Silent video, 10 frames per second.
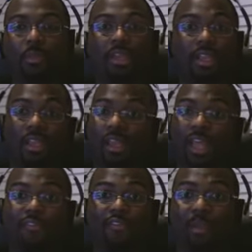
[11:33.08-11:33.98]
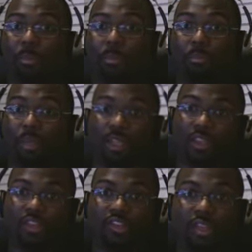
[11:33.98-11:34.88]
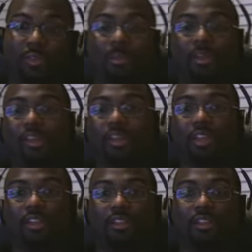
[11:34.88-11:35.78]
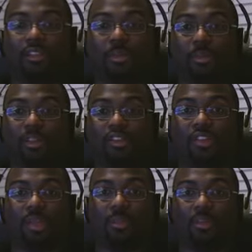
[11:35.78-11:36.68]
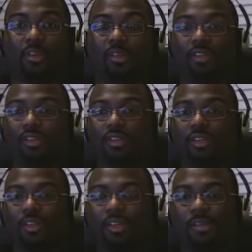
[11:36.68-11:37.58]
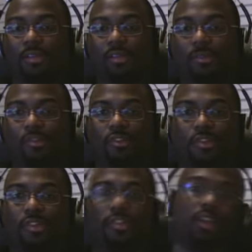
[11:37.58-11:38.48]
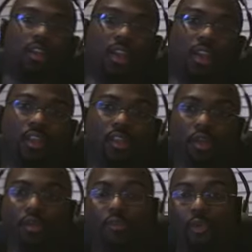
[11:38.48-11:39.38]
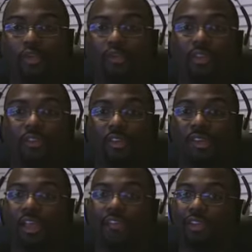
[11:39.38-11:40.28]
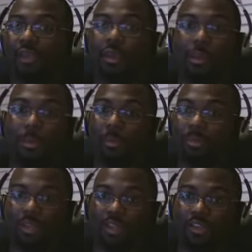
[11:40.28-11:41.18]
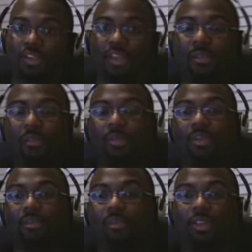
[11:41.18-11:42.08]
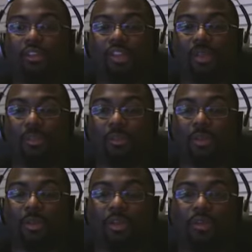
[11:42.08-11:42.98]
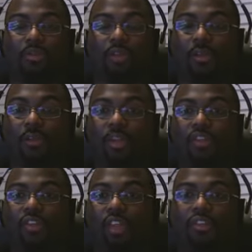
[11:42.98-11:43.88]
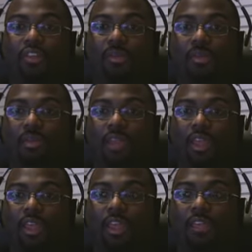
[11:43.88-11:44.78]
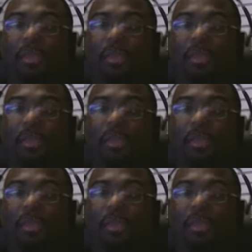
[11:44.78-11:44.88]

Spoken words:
But he didn't have to beat the champion to be the champion. And I'm just going to say it again. You know, Forrest Griffin didn't have to beat the champion to be the champion when he beat Rampage. Actually, he beat him with leg kicks.